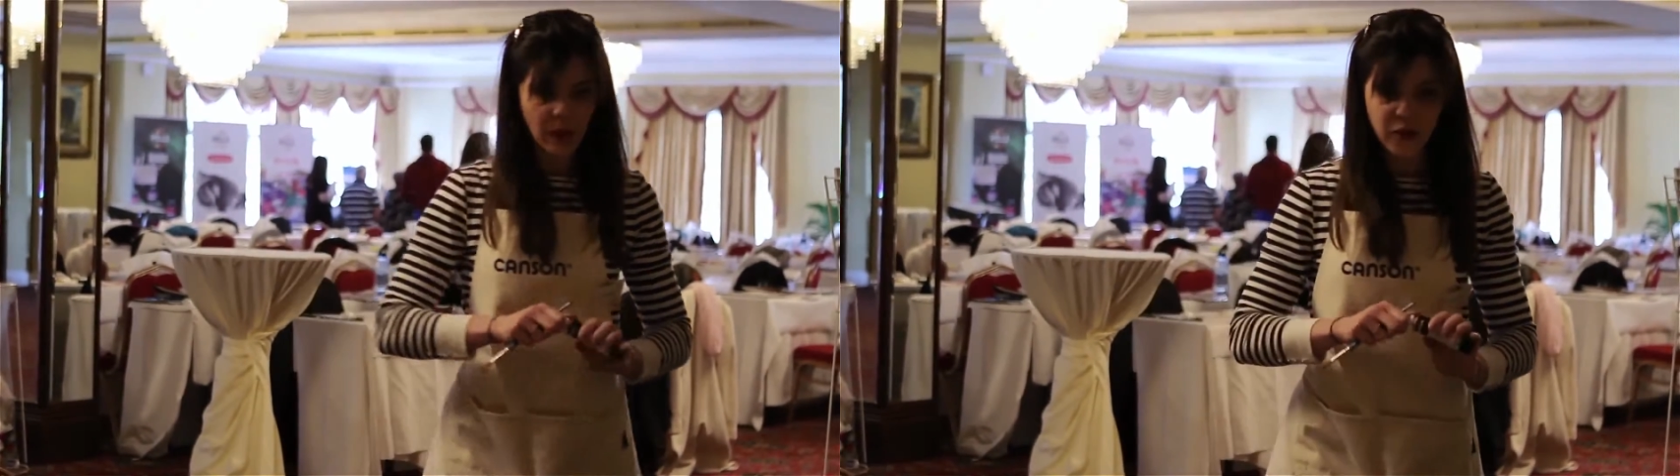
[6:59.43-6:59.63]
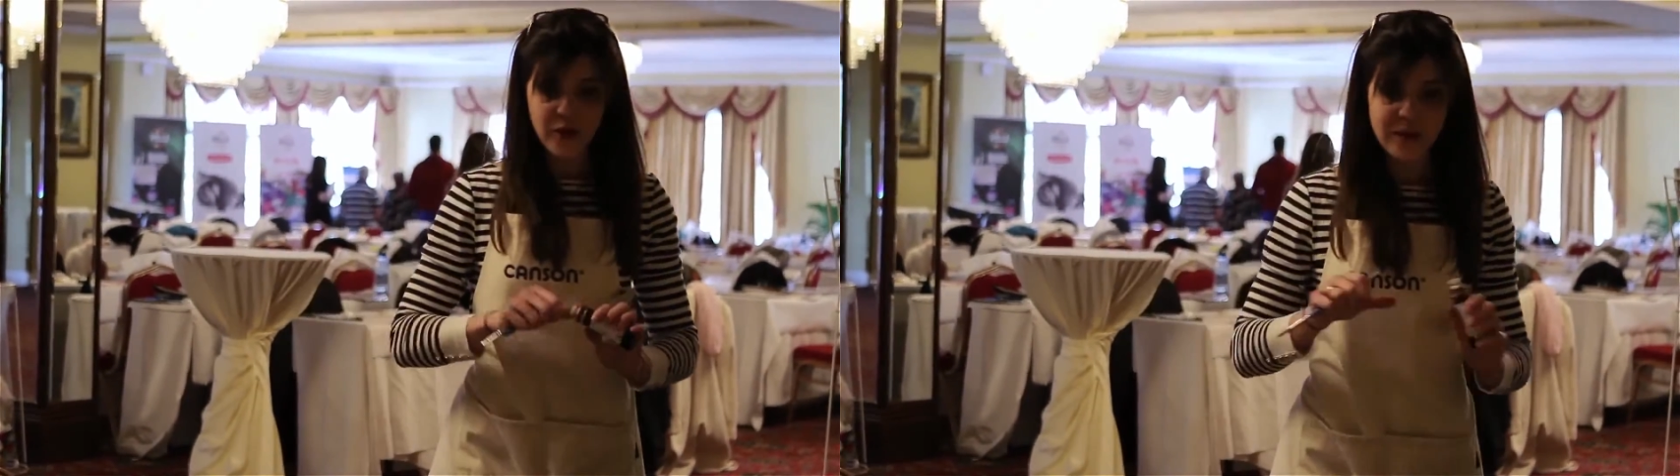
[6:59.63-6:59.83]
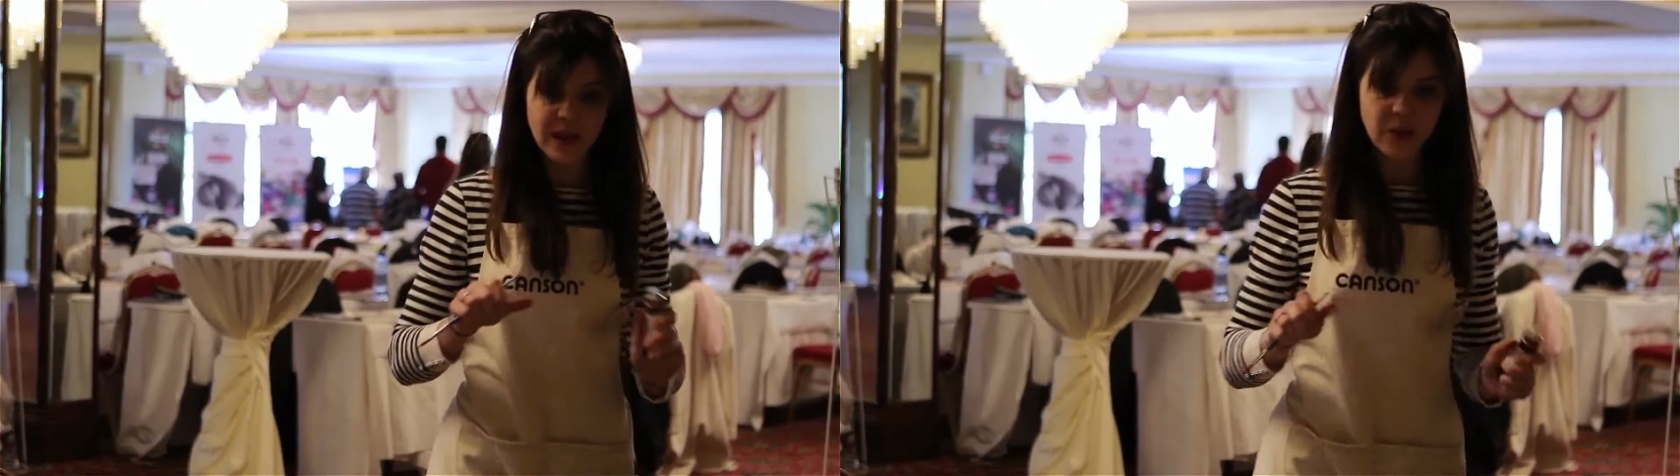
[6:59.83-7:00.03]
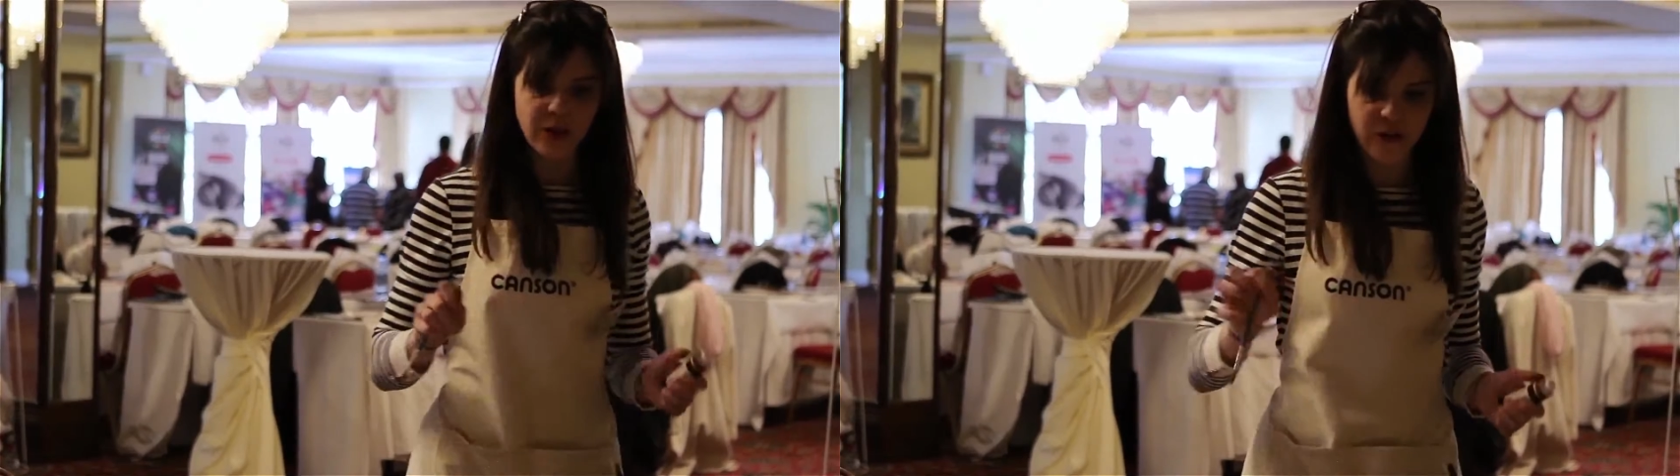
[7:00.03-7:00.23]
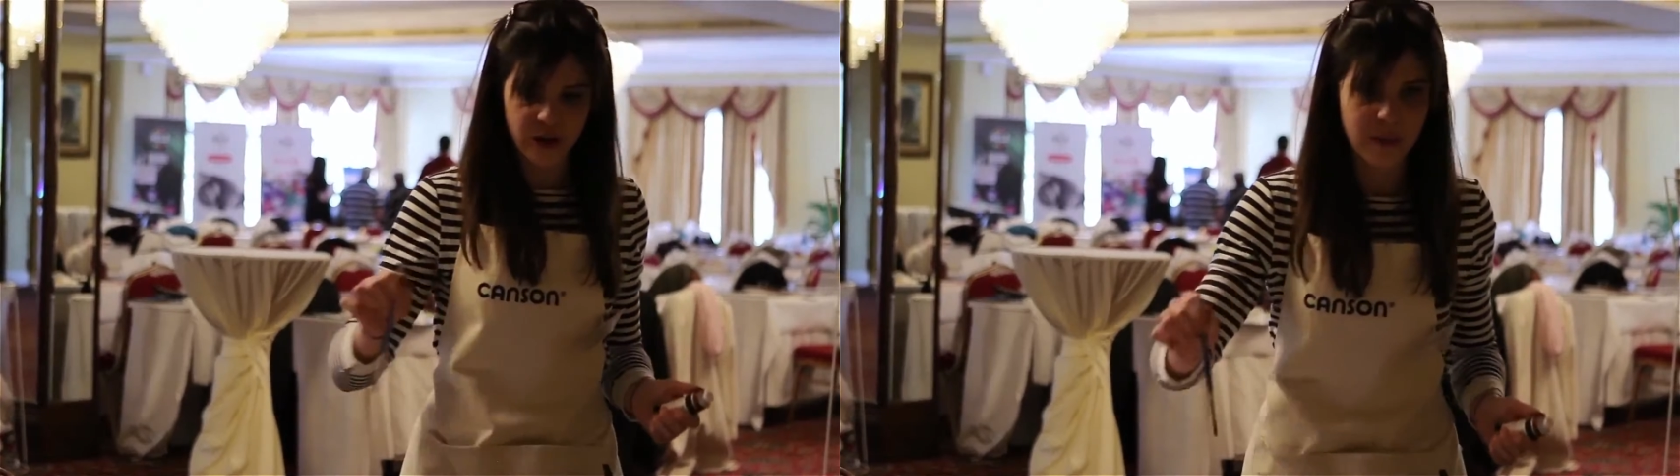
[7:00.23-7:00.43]
Do you have any
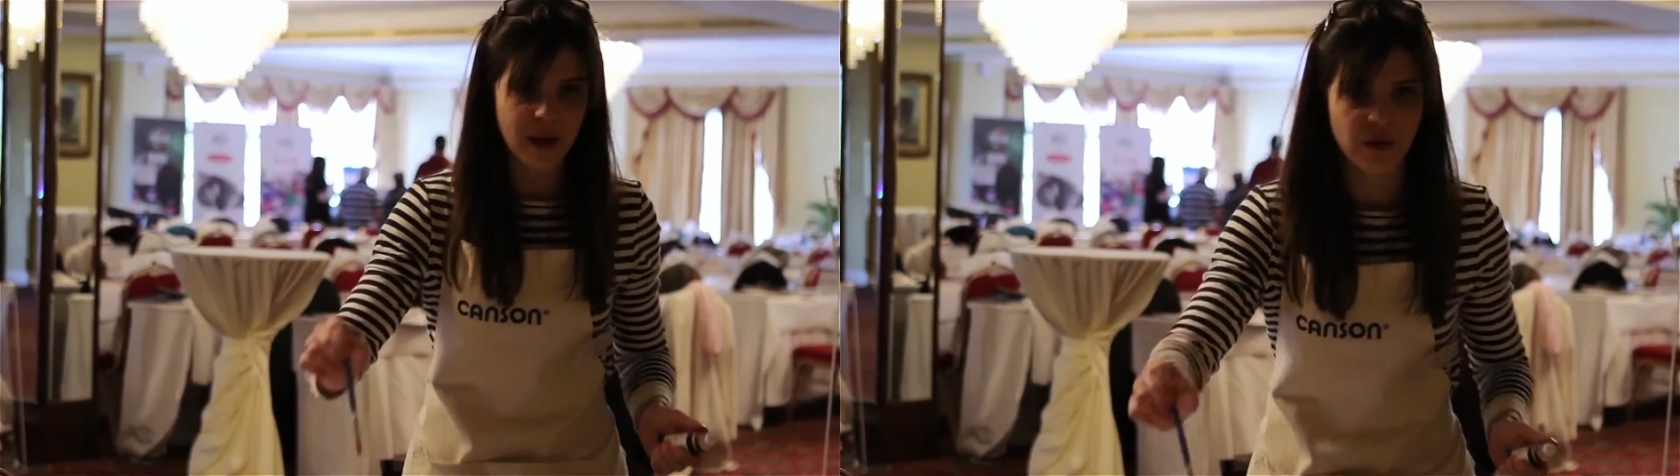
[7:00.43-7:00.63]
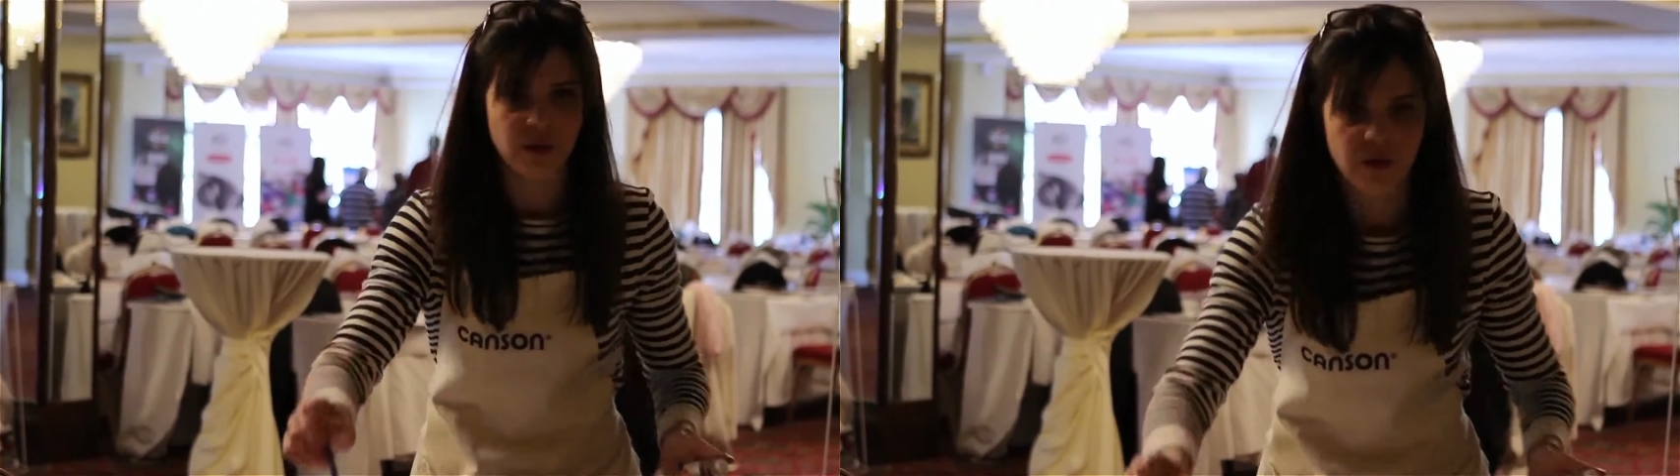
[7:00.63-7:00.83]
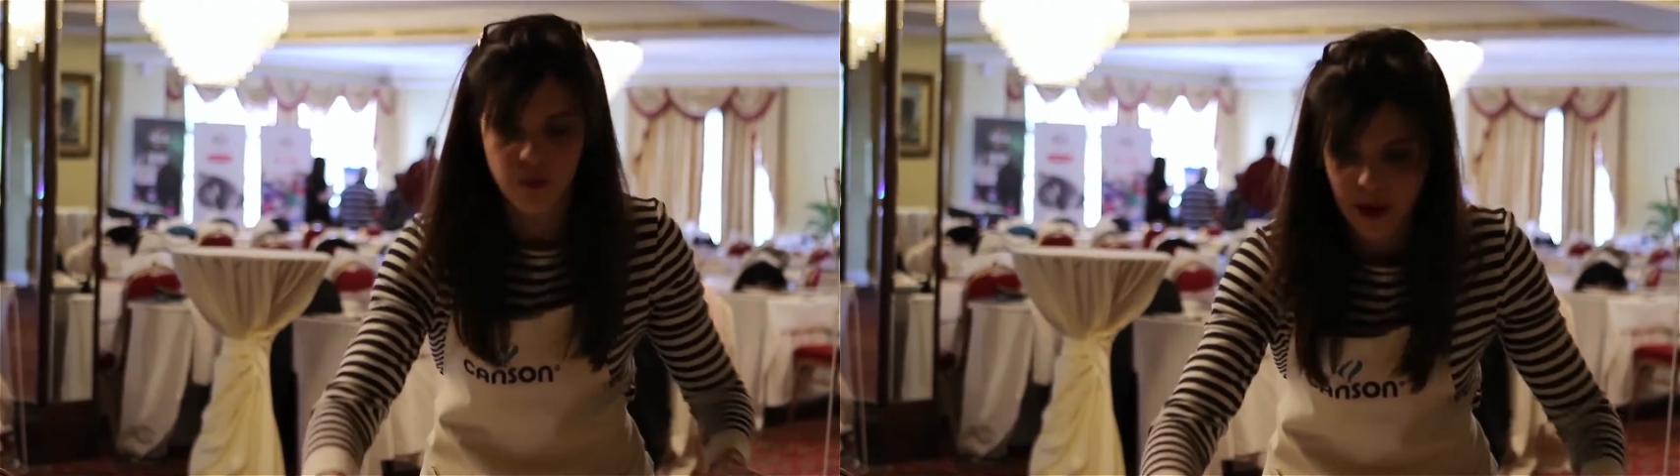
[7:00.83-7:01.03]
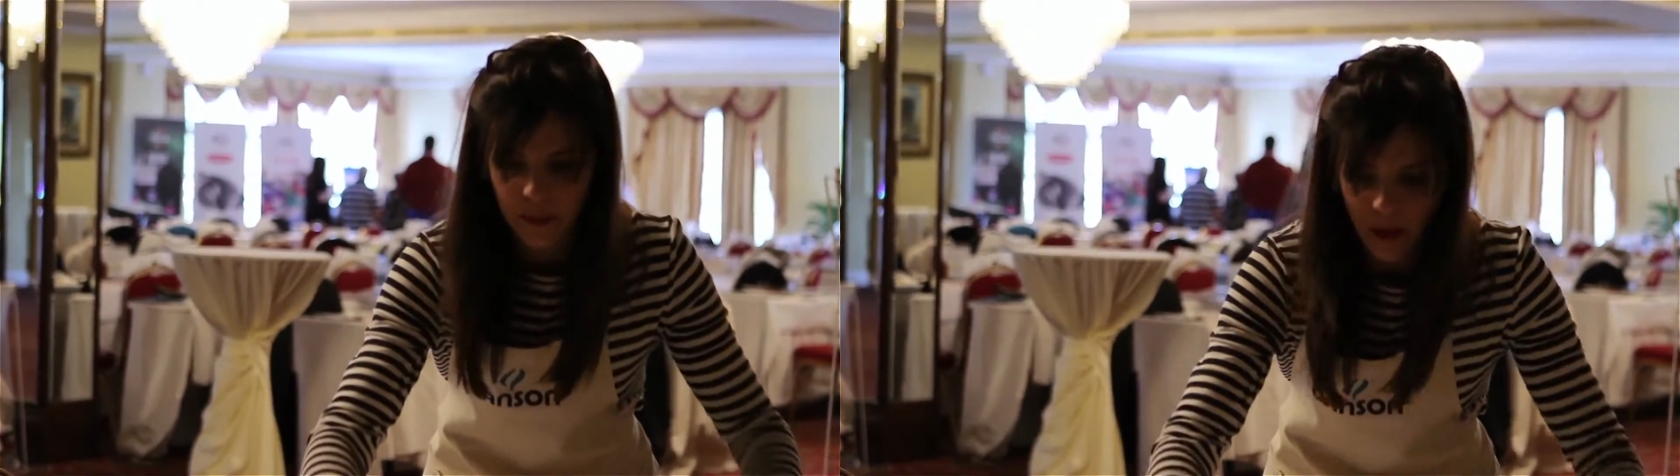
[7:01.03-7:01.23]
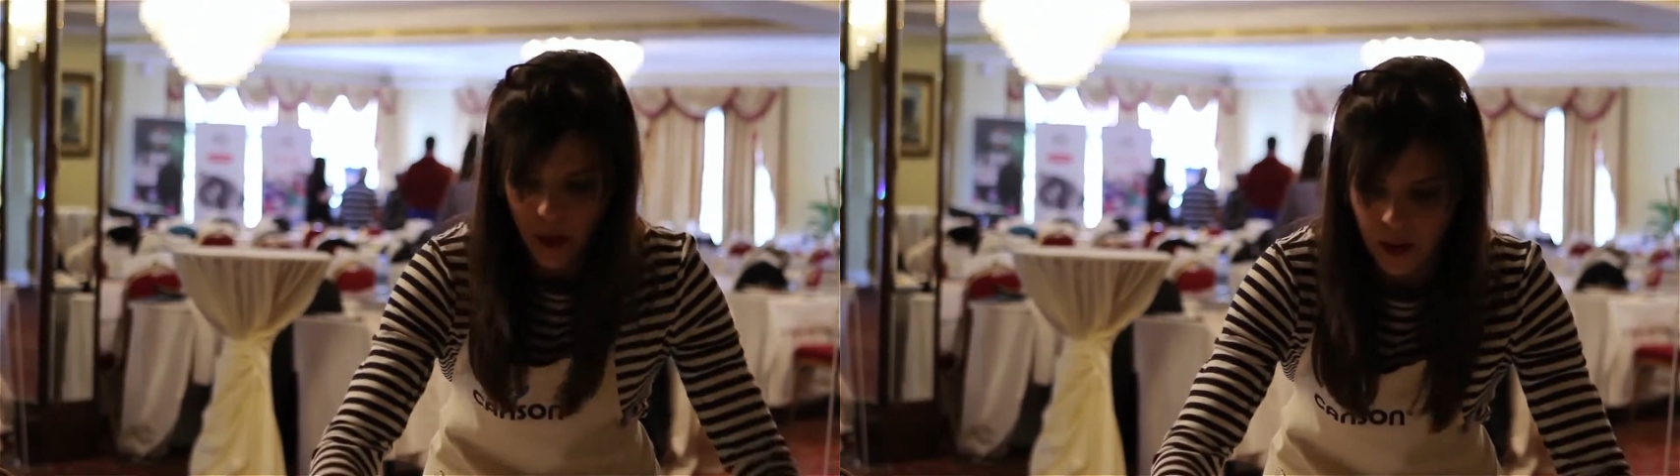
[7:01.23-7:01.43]
question about those two
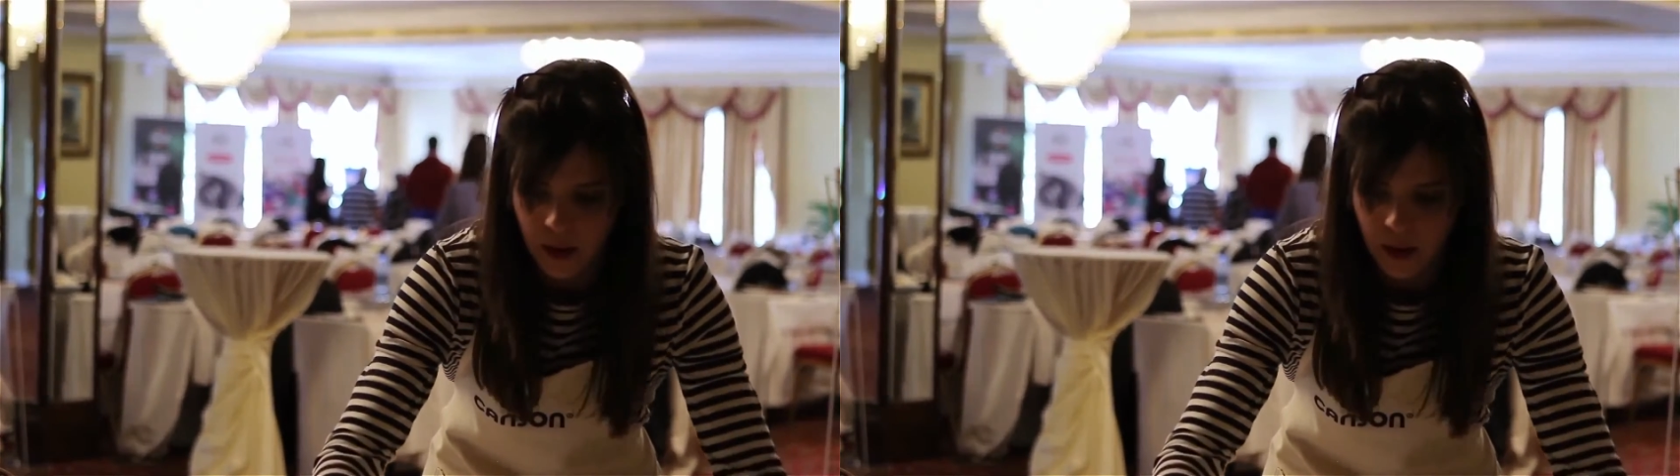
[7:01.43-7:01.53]
papers?